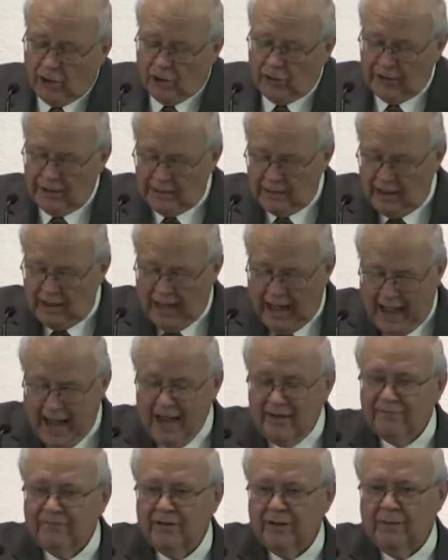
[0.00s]
are in the
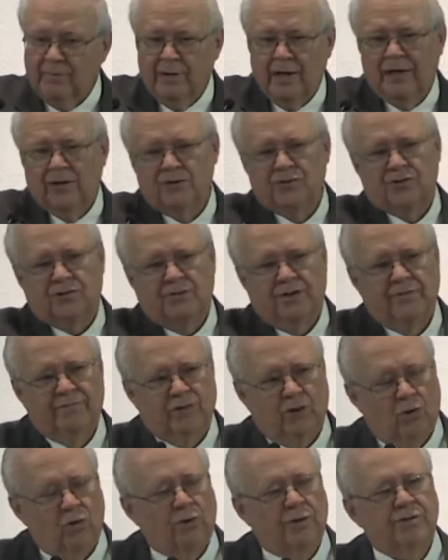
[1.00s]
life and the ministry of
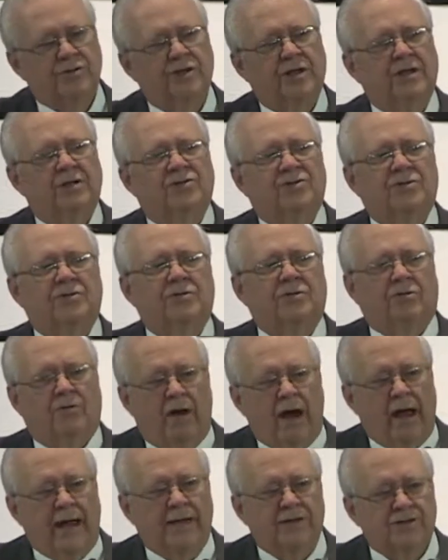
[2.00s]
the Lord Jesus
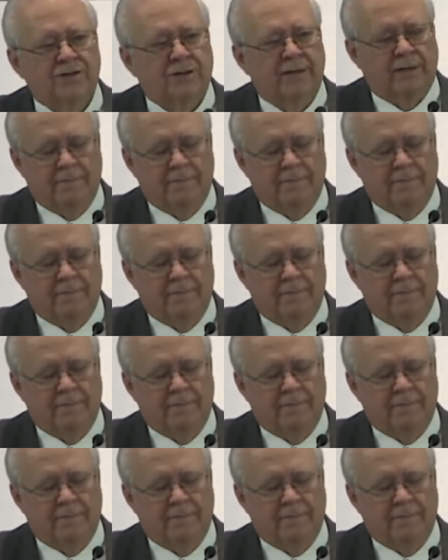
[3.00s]
Christ.